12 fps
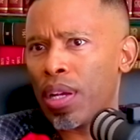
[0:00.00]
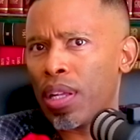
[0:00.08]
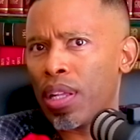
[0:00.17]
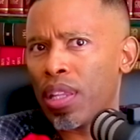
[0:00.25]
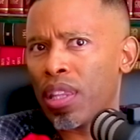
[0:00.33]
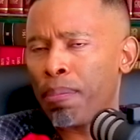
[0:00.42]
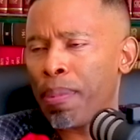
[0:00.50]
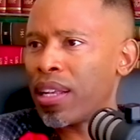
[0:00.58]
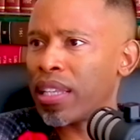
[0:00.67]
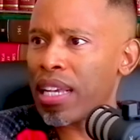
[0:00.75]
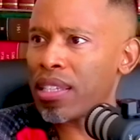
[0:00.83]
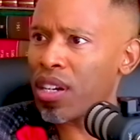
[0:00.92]
uh, the
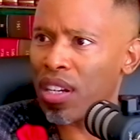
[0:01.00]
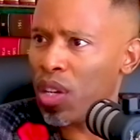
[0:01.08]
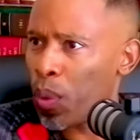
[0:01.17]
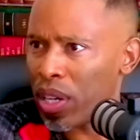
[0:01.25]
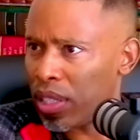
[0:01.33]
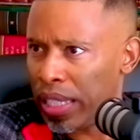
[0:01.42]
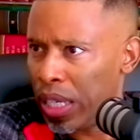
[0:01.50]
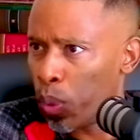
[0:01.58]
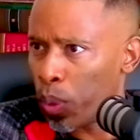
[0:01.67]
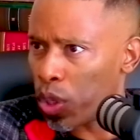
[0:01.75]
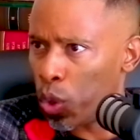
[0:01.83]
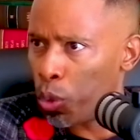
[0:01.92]
bank doesn't really want to deal
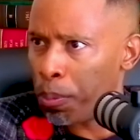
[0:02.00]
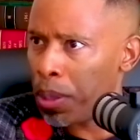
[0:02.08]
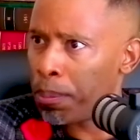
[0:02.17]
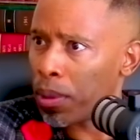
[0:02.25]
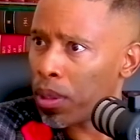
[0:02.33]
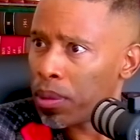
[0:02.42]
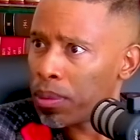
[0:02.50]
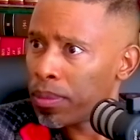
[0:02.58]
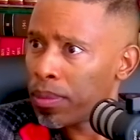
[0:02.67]
with new people.